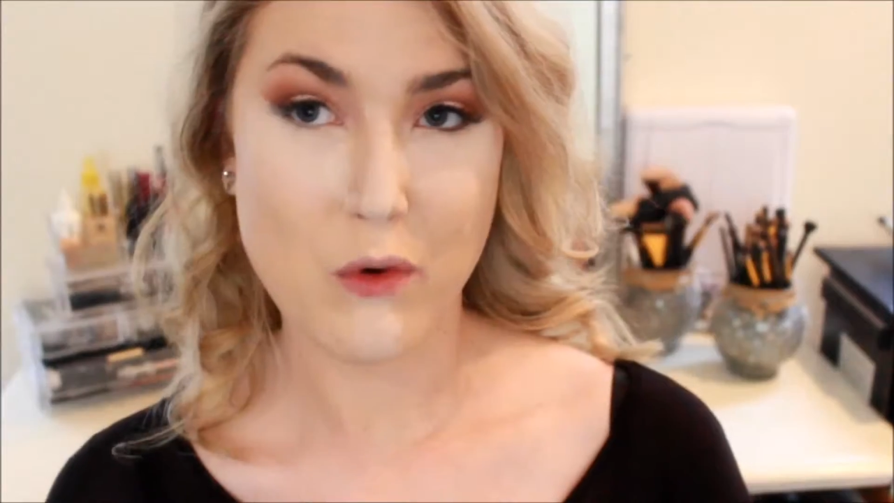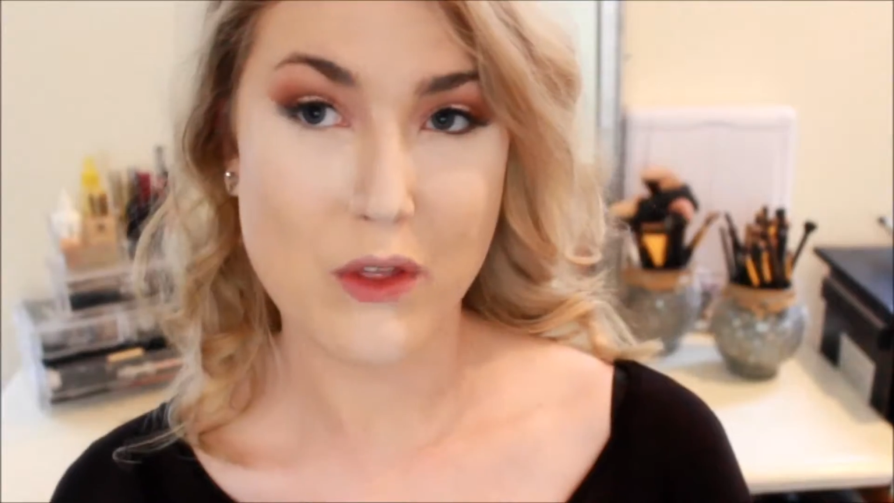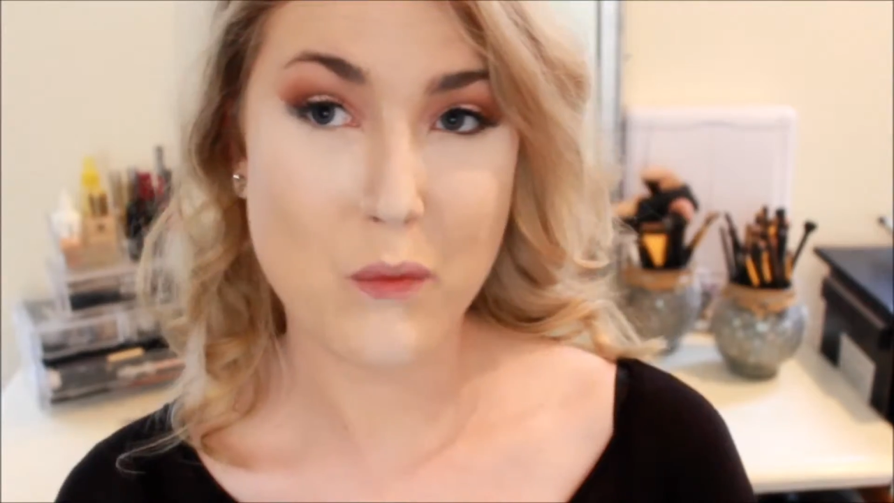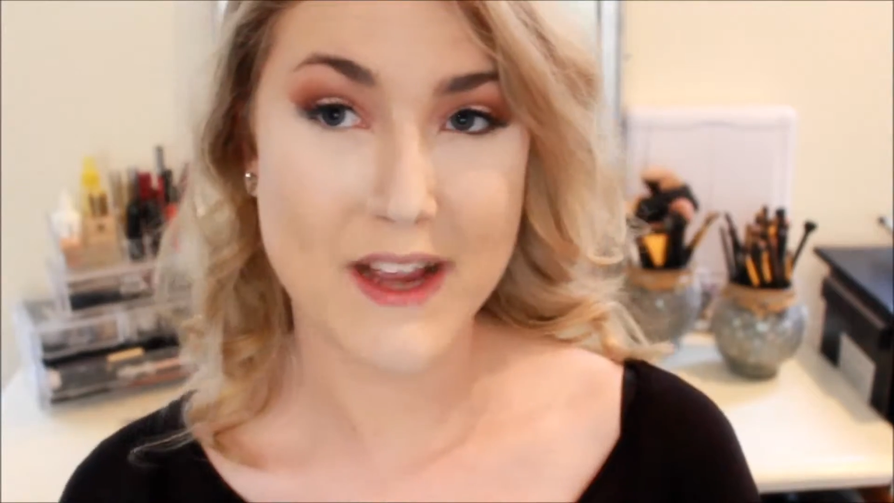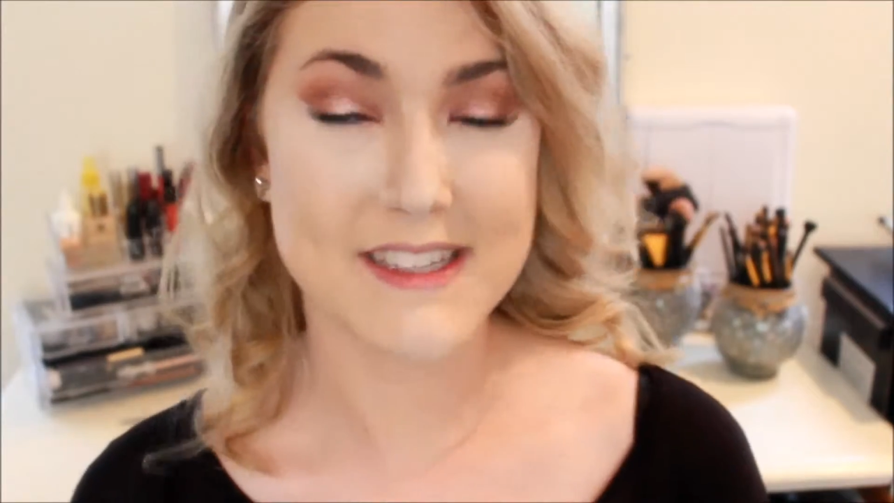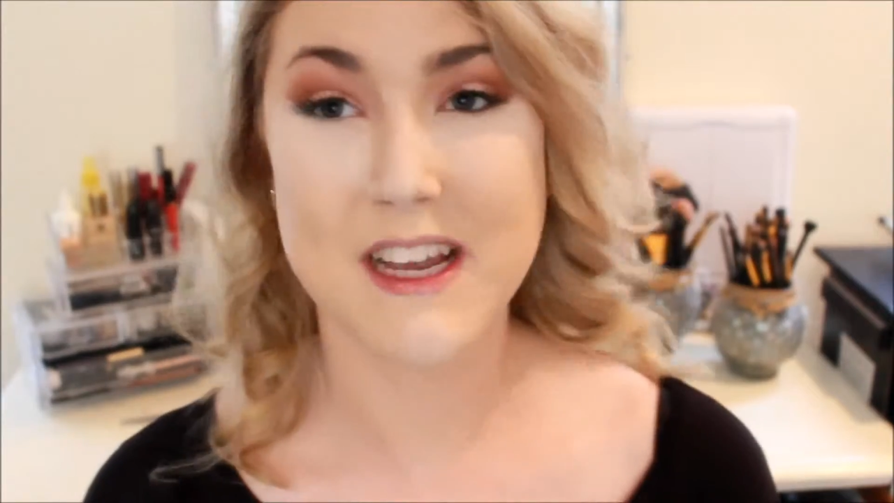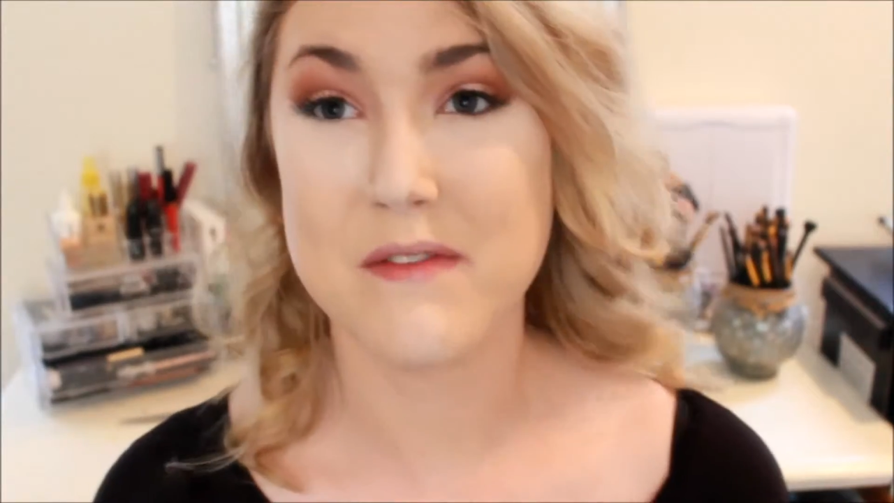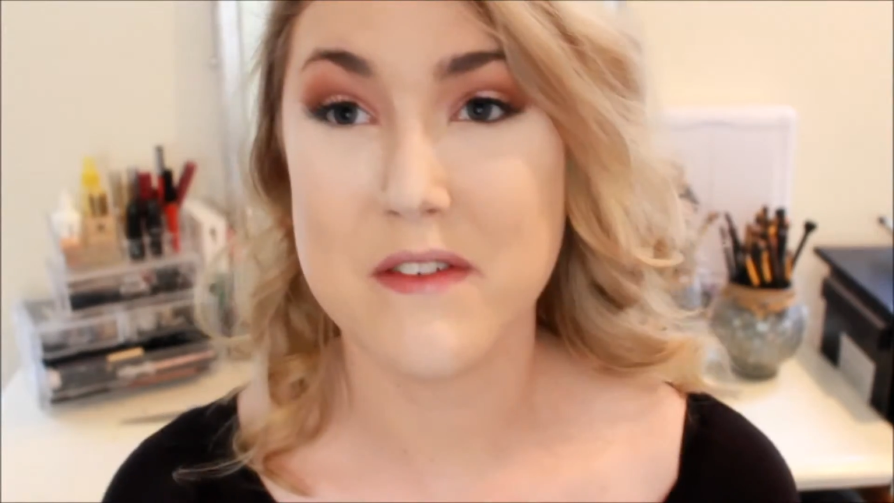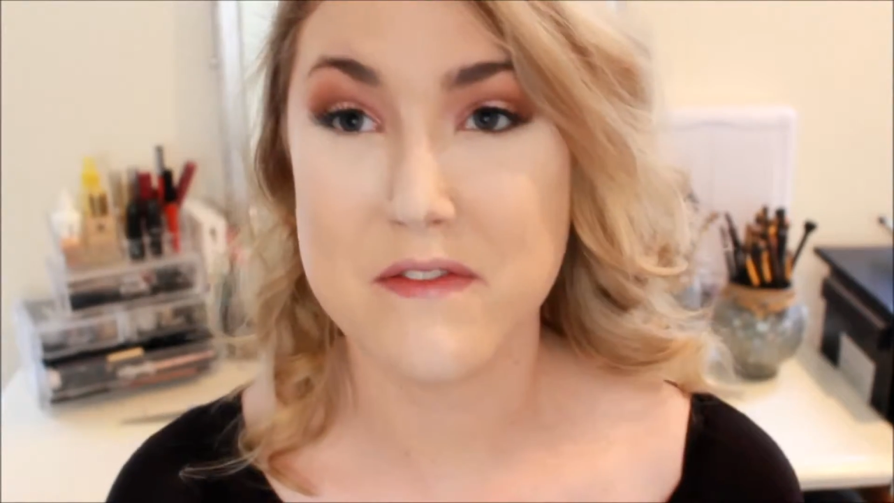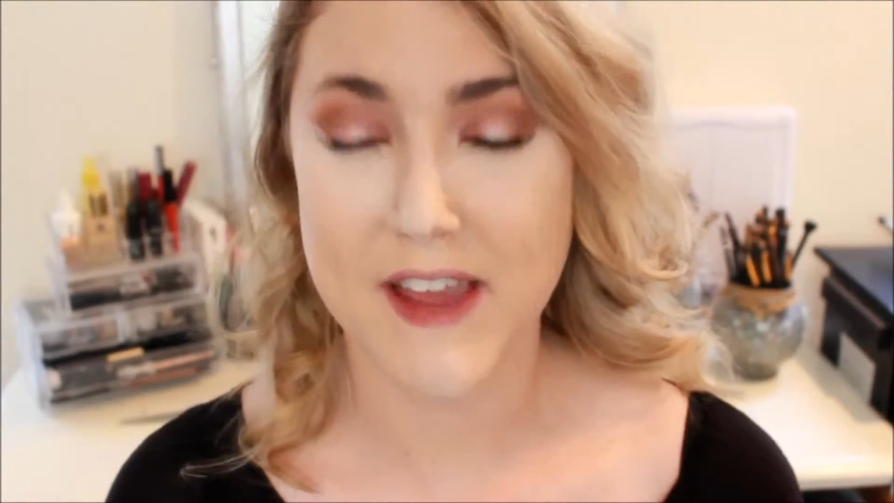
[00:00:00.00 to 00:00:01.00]
for the rest
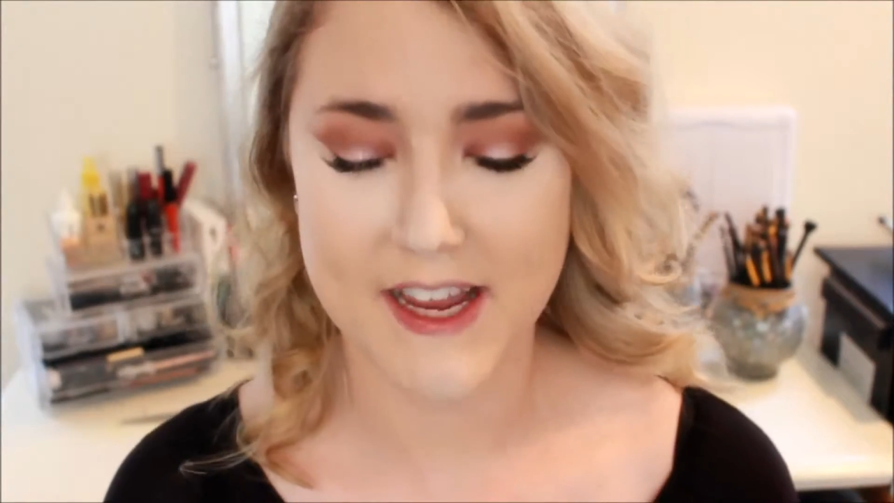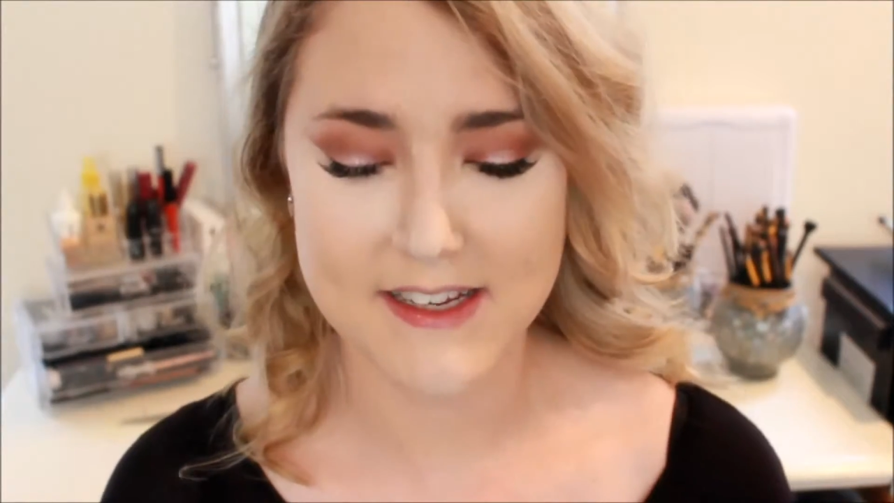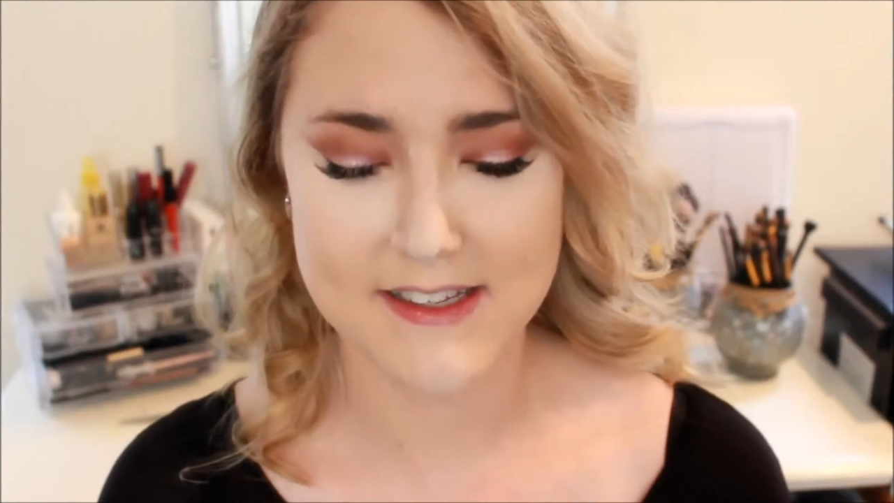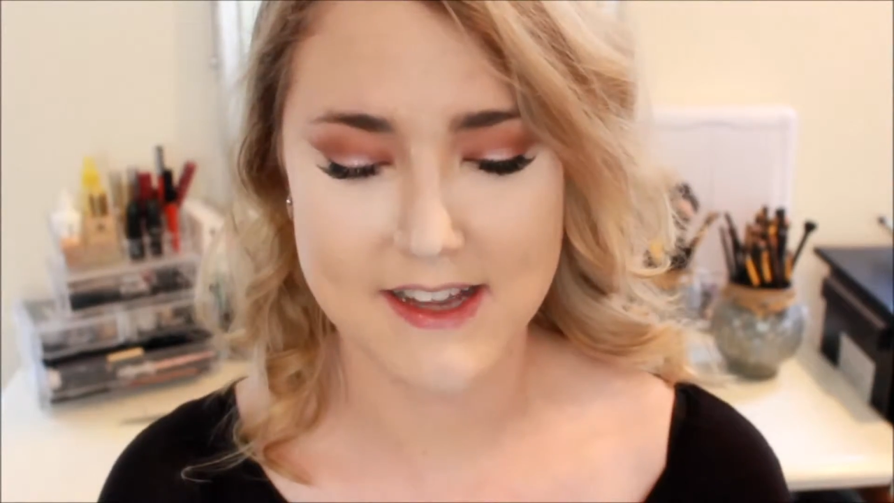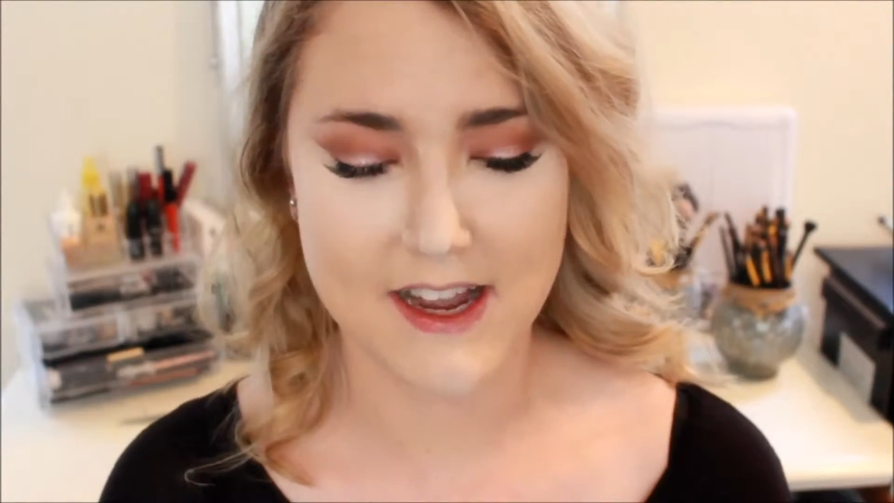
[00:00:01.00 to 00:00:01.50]
of the face,